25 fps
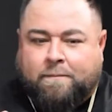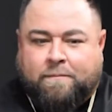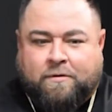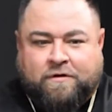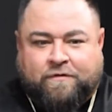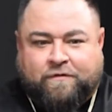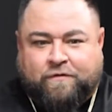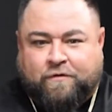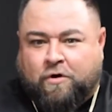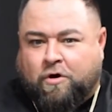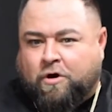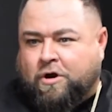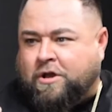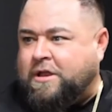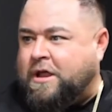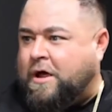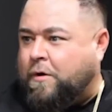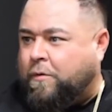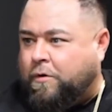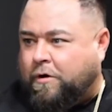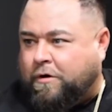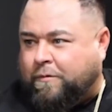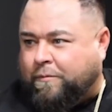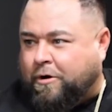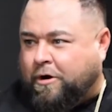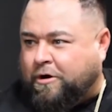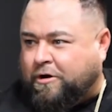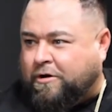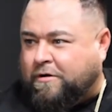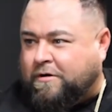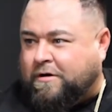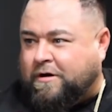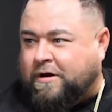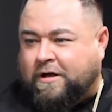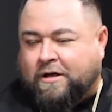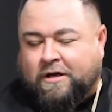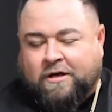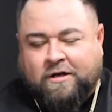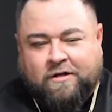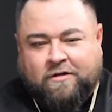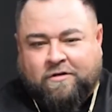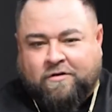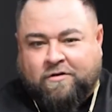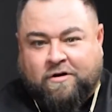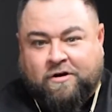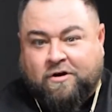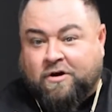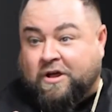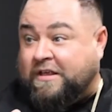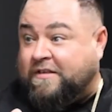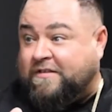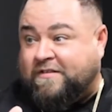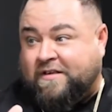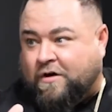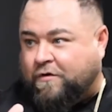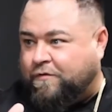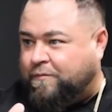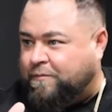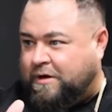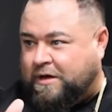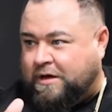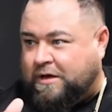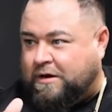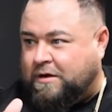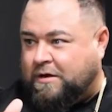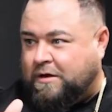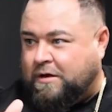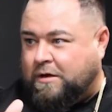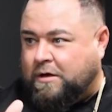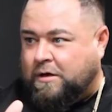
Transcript: But if you're a network marketing, then you ain't self-made.